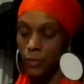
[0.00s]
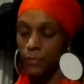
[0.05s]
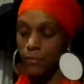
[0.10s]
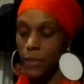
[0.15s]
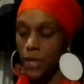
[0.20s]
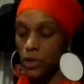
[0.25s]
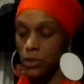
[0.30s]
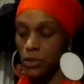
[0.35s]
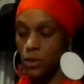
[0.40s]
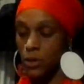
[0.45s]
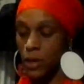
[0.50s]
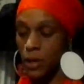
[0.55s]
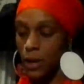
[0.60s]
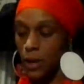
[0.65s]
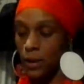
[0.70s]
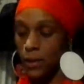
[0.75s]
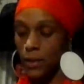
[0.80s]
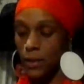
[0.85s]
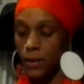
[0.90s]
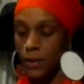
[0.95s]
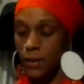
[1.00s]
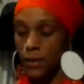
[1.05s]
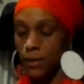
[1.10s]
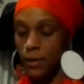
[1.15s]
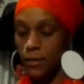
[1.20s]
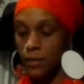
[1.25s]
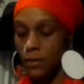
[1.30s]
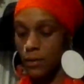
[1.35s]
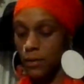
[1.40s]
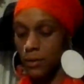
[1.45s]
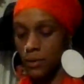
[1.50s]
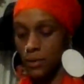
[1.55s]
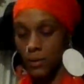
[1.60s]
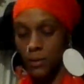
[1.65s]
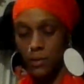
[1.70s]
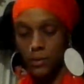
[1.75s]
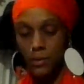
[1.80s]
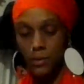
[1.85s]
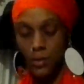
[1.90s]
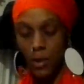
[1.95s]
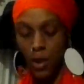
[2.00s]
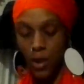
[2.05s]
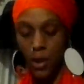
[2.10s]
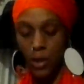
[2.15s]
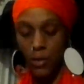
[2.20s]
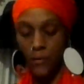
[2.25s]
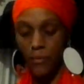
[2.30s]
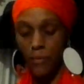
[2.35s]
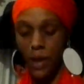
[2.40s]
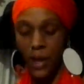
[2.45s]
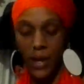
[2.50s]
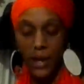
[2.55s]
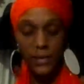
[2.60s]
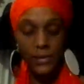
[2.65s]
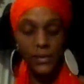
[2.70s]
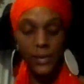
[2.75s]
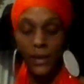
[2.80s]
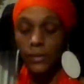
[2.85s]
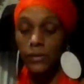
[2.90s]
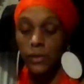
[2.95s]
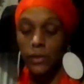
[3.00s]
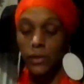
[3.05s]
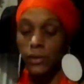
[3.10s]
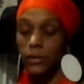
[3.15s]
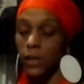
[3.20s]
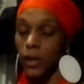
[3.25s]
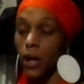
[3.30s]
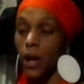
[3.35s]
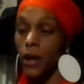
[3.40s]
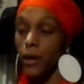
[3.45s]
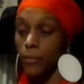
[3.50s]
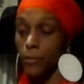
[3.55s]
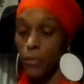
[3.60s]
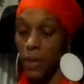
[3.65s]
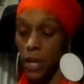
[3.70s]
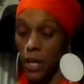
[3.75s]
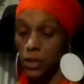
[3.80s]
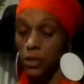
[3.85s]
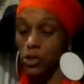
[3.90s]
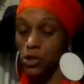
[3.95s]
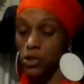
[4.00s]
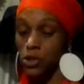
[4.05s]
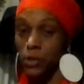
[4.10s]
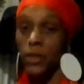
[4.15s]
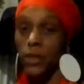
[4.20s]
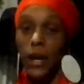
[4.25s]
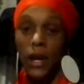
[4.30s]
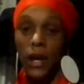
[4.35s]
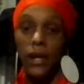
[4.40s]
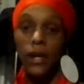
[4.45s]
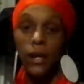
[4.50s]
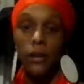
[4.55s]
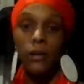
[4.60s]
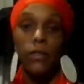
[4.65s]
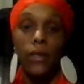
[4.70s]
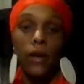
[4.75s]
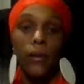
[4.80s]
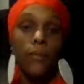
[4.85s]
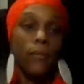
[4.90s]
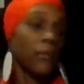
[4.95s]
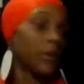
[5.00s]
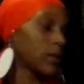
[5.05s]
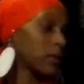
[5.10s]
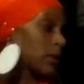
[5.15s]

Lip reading: make sure that I hear all of my ancestors. I gotta make sure that I hear them.